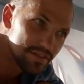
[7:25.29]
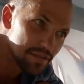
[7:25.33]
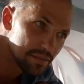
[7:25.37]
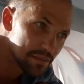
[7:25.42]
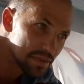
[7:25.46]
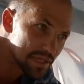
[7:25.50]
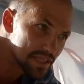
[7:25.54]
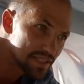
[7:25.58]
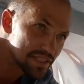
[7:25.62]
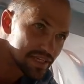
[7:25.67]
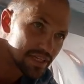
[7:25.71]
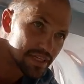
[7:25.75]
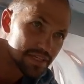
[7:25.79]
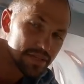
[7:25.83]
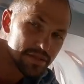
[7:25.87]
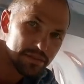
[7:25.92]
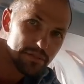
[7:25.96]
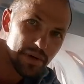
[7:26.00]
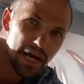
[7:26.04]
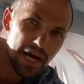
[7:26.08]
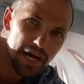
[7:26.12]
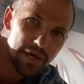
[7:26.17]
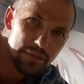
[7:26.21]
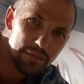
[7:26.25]
I'm gonna take
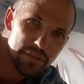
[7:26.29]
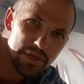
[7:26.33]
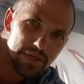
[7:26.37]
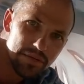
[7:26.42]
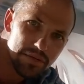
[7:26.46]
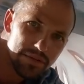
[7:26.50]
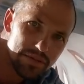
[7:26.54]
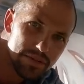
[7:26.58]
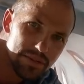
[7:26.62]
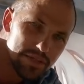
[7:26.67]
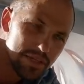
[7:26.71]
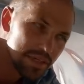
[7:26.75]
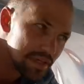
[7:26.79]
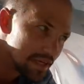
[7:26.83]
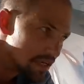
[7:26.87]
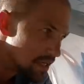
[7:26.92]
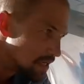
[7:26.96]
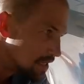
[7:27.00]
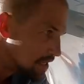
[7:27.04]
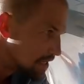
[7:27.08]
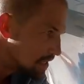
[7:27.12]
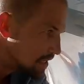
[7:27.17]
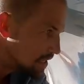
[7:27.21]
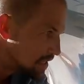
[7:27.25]
some high build
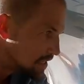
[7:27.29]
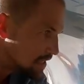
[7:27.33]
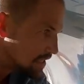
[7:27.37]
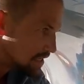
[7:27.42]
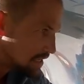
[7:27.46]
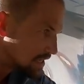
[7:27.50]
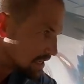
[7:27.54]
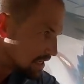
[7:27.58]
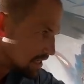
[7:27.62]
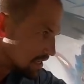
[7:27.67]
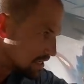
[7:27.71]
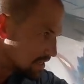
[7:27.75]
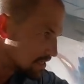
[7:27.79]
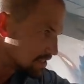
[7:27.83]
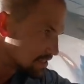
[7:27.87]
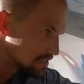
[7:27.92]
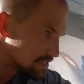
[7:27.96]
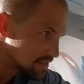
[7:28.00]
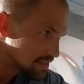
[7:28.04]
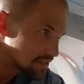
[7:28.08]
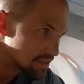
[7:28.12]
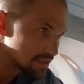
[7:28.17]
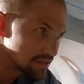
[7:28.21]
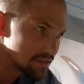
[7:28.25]
and
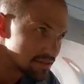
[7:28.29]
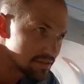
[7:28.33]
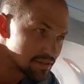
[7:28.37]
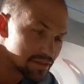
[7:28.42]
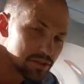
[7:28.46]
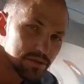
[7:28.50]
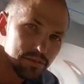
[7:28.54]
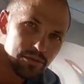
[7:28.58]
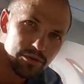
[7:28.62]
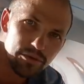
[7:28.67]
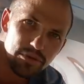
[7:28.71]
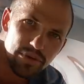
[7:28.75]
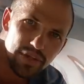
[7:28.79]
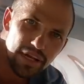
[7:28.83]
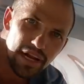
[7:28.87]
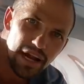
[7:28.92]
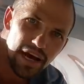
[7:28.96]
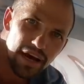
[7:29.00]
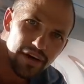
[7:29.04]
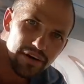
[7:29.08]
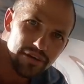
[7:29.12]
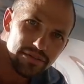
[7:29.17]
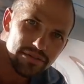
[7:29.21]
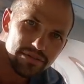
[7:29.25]
smooth it
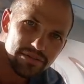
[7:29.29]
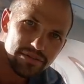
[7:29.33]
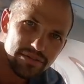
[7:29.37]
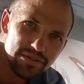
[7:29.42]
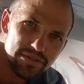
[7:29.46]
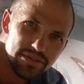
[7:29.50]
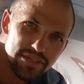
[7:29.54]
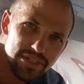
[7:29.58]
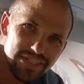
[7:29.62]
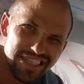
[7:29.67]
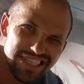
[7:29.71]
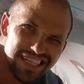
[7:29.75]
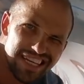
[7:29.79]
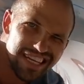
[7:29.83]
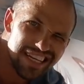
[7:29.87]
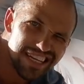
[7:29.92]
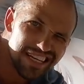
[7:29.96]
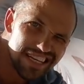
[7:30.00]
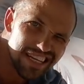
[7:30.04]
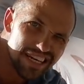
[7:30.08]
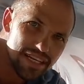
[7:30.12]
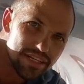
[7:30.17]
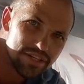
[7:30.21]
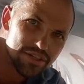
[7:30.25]
out just to get
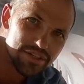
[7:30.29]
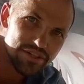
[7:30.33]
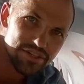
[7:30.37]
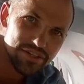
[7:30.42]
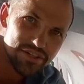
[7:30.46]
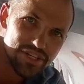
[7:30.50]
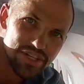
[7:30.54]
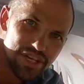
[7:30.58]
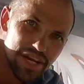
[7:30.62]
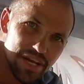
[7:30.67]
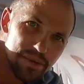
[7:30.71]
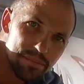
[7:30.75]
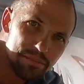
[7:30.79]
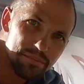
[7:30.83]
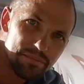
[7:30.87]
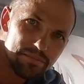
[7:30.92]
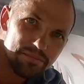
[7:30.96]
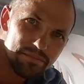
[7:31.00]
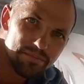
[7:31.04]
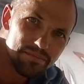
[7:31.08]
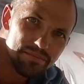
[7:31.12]
a nicer shape.